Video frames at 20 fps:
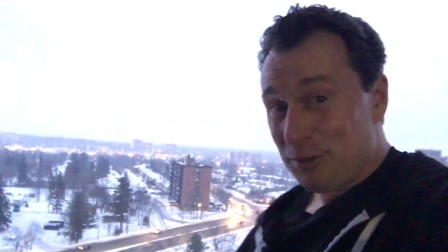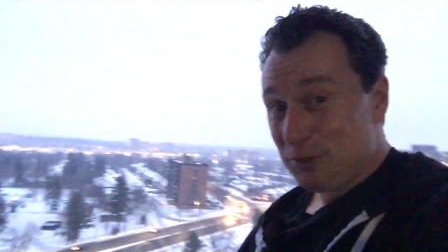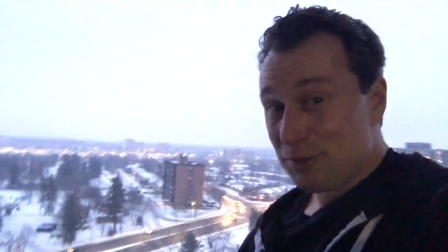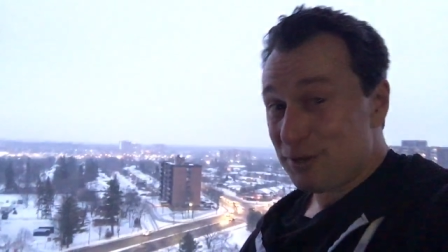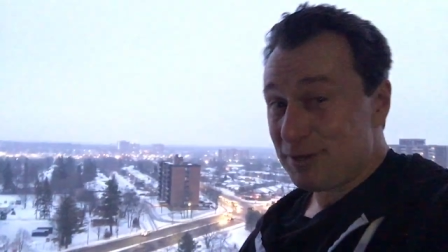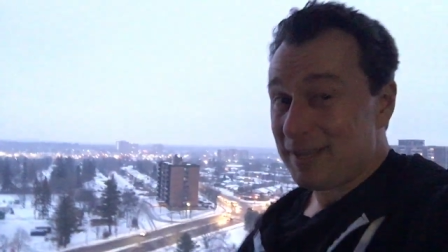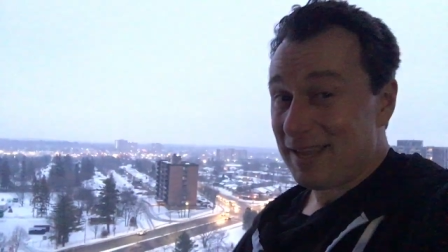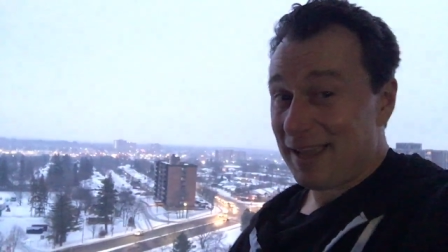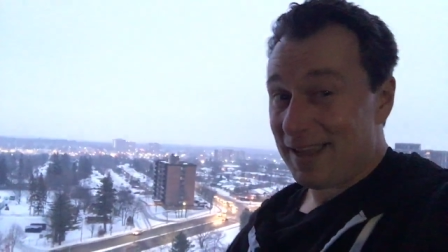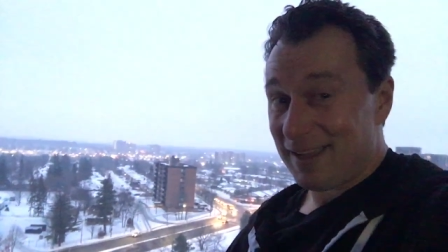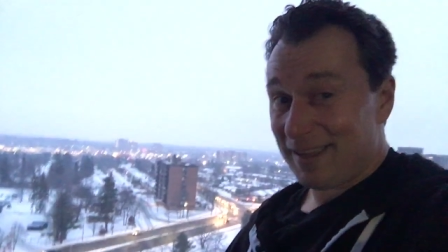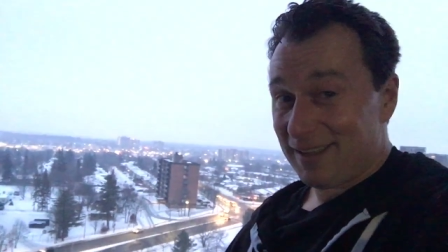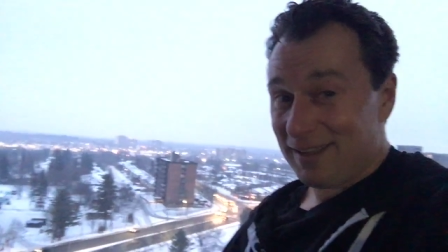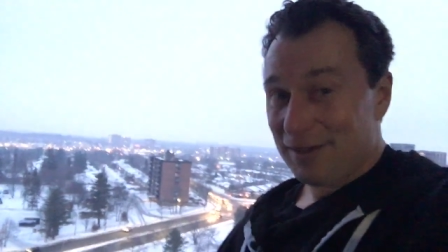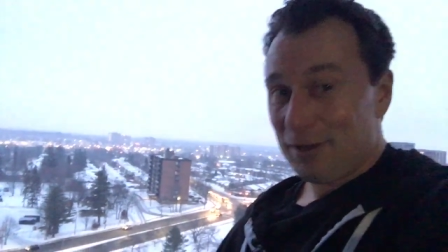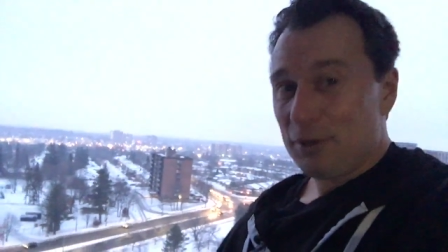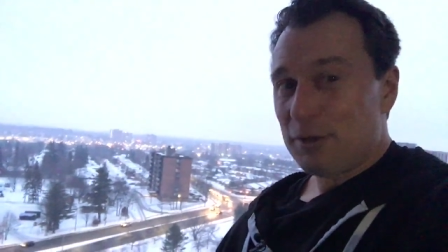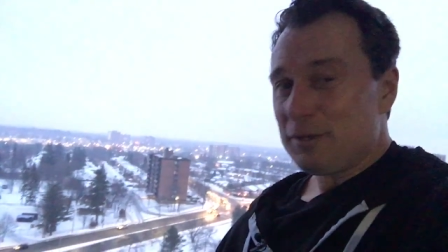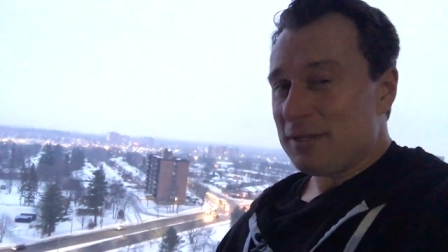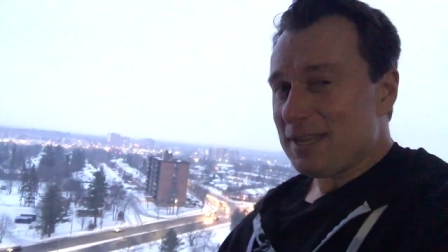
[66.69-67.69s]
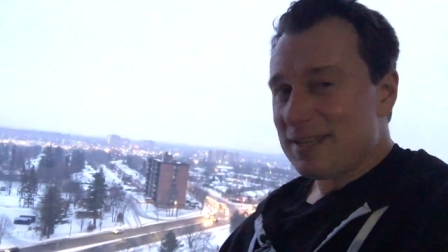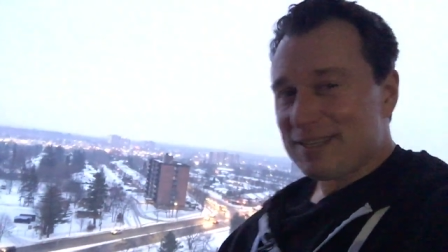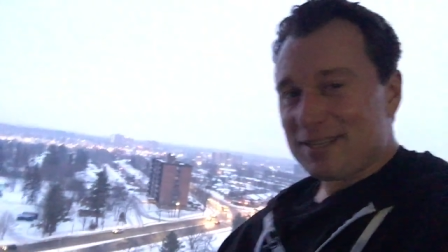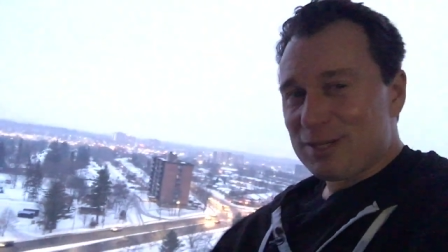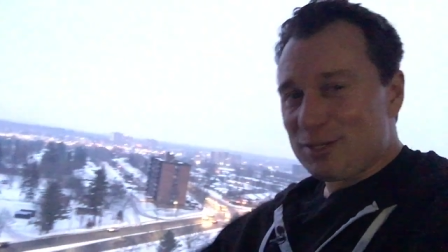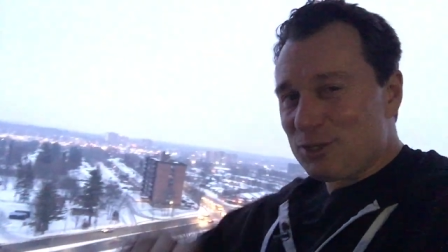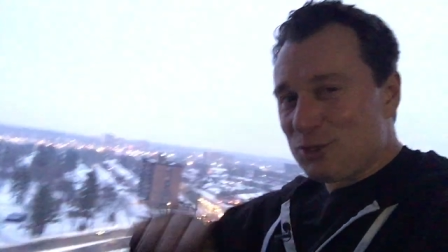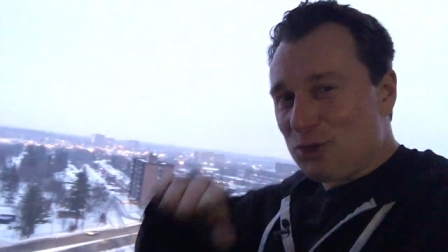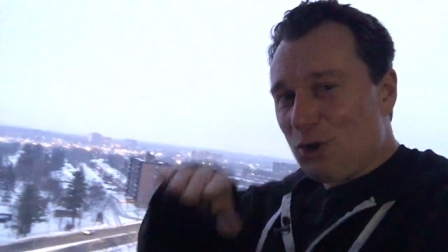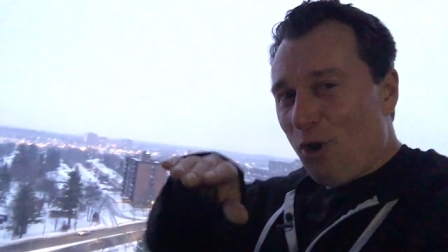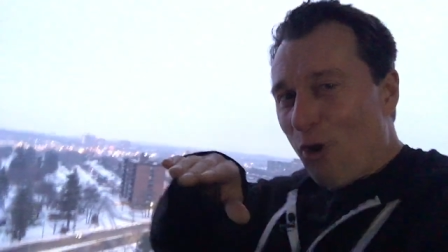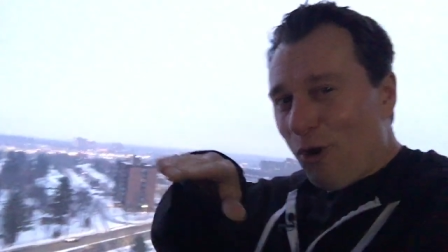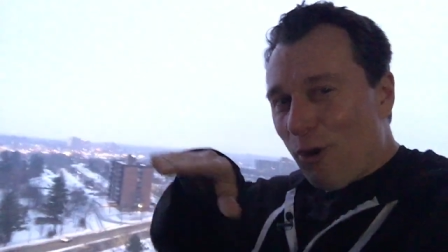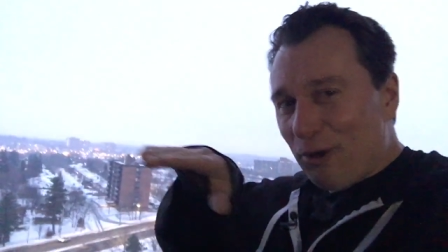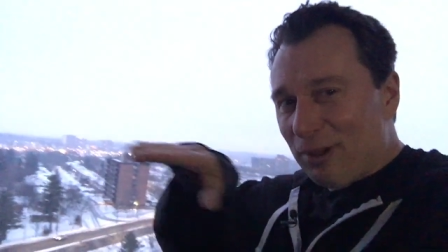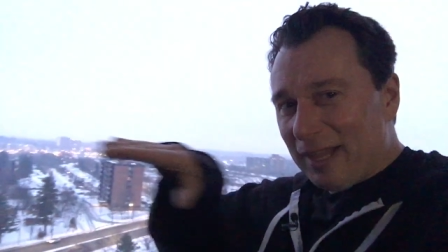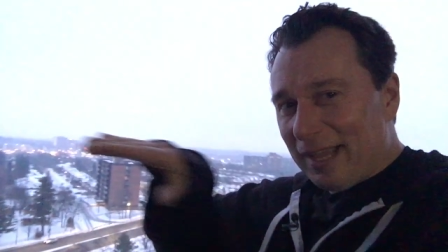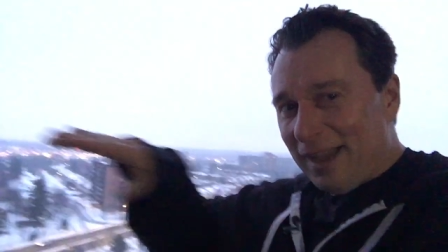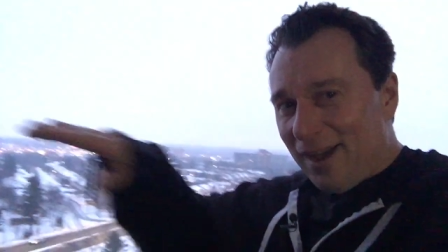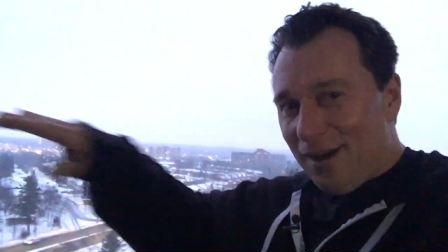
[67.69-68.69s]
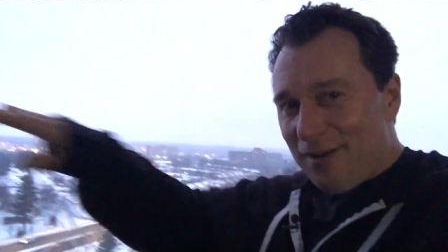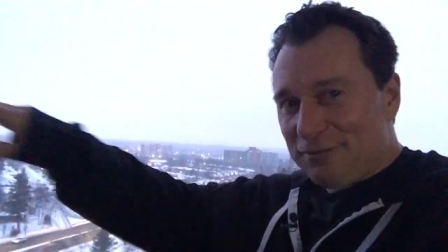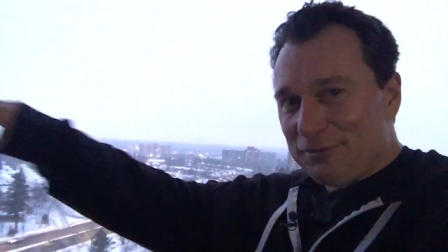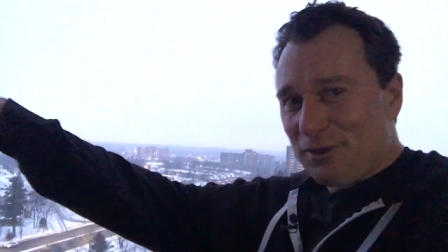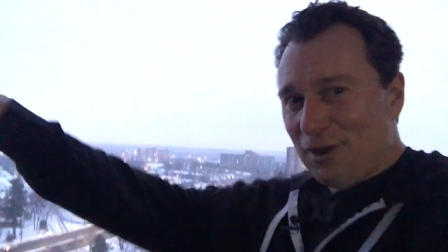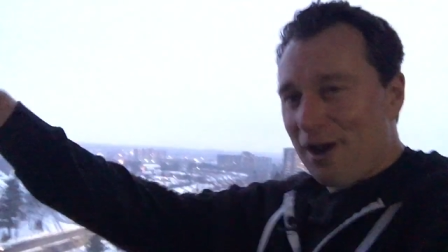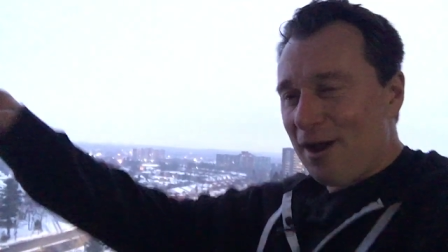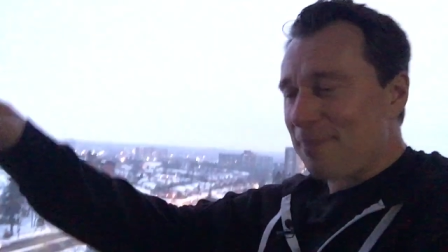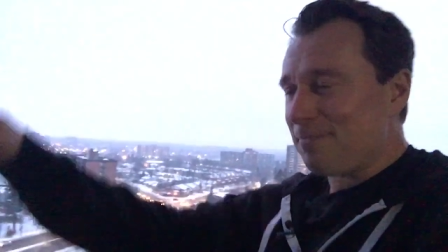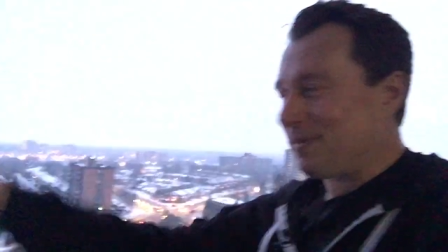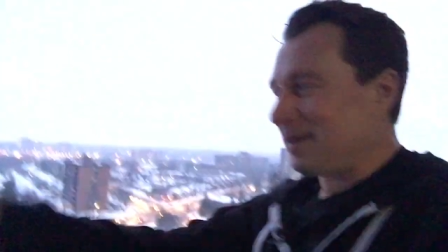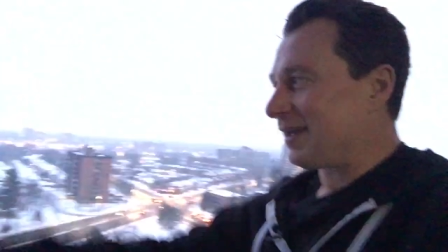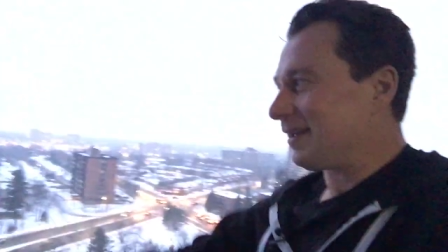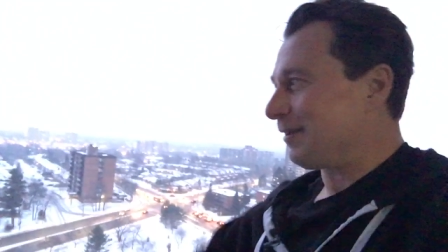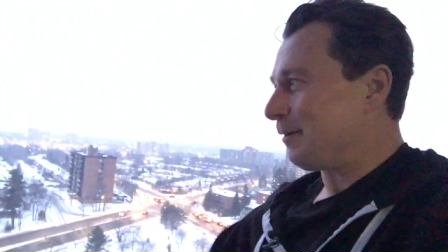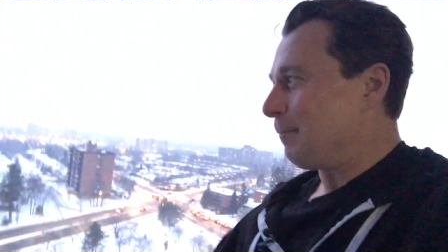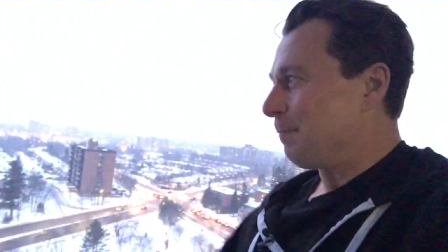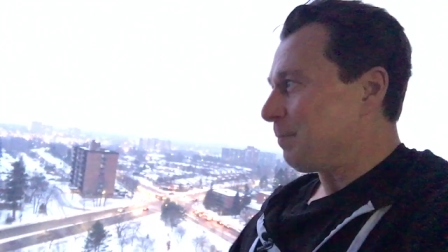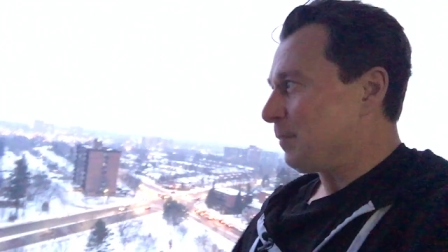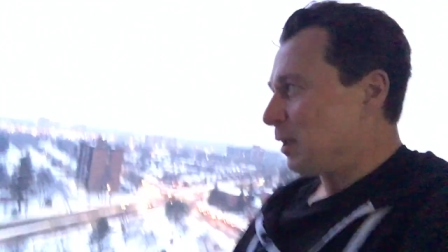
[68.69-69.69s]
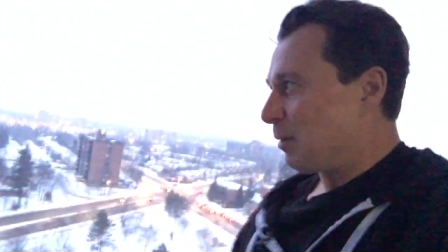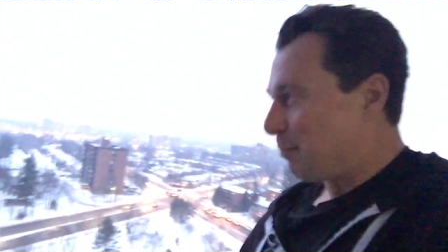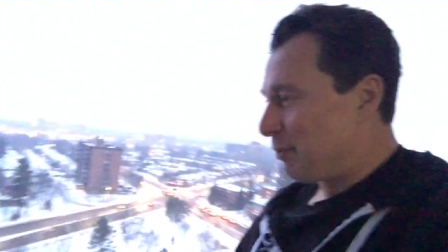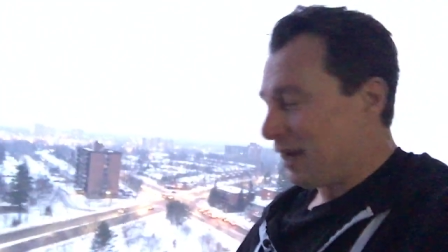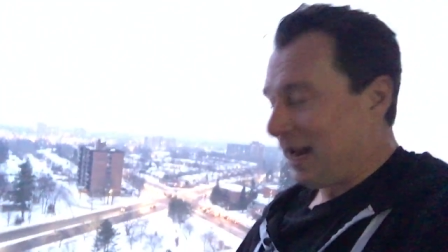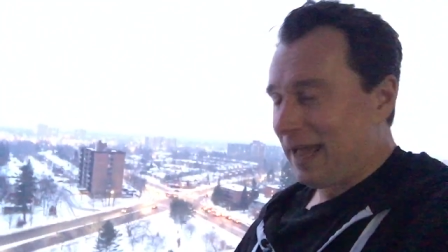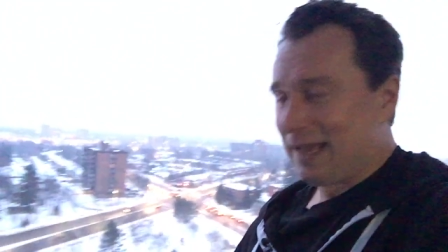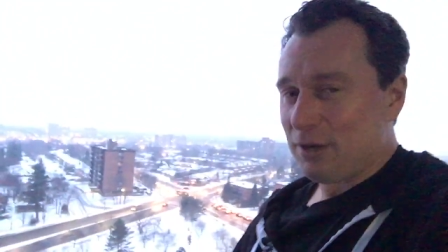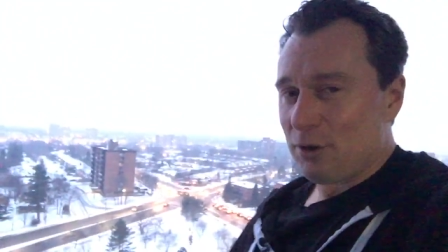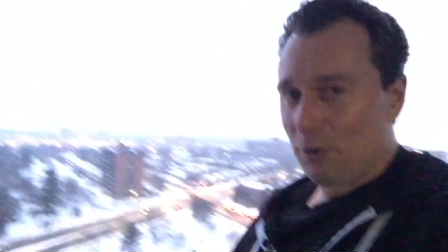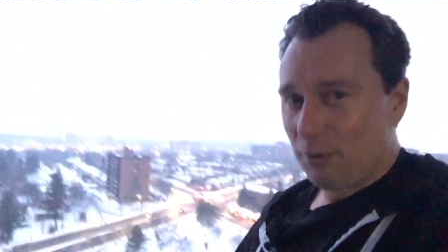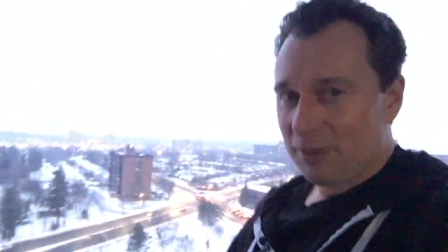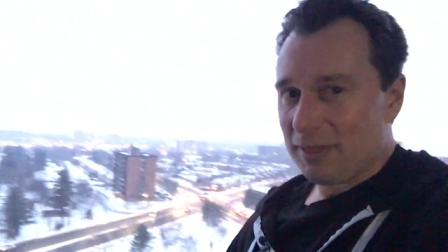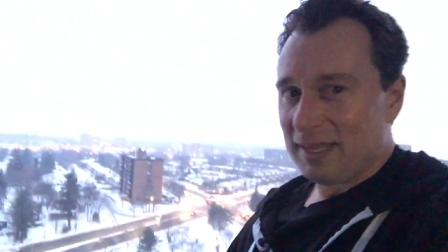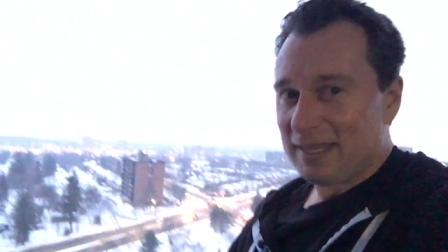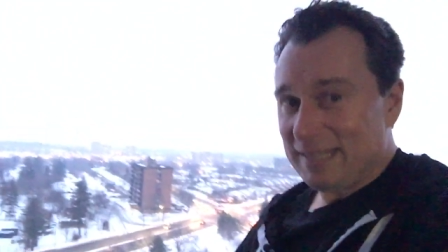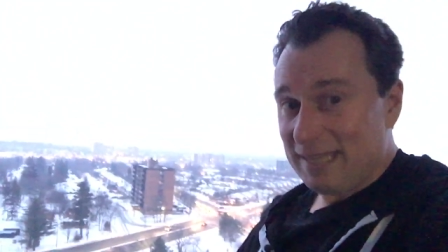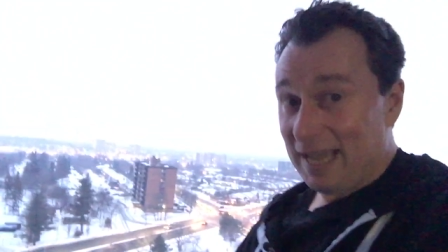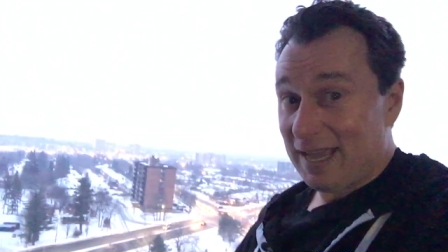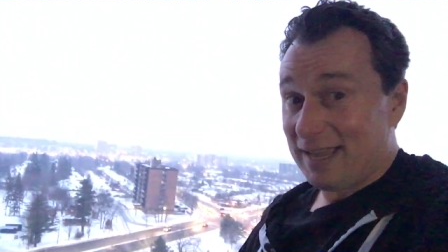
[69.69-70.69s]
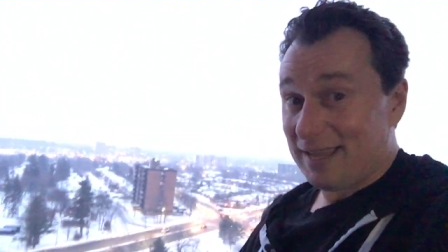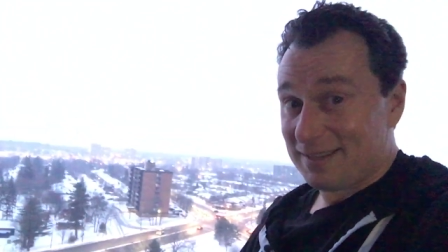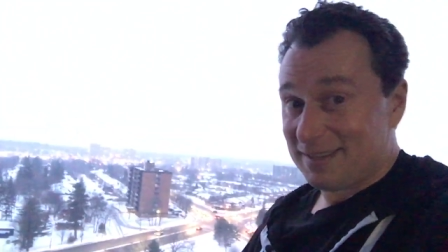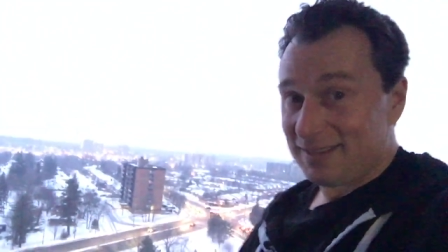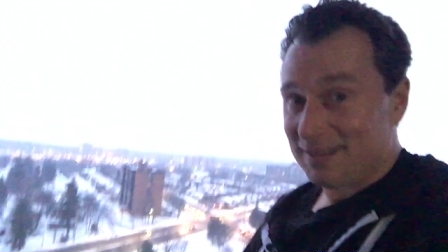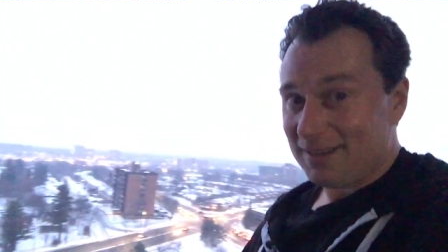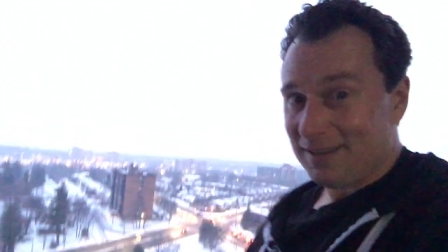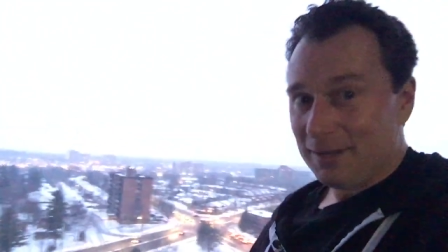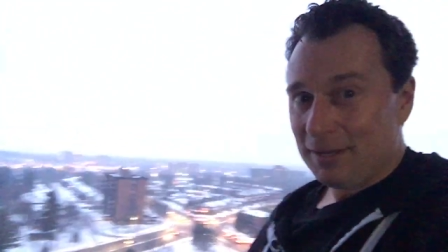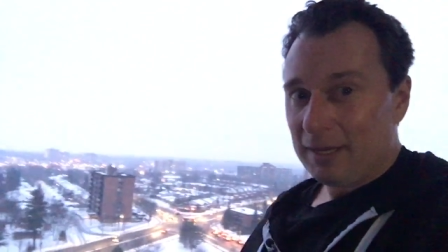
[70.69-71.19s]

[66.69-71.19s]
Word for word: today, this is totally off topic, but I know the date.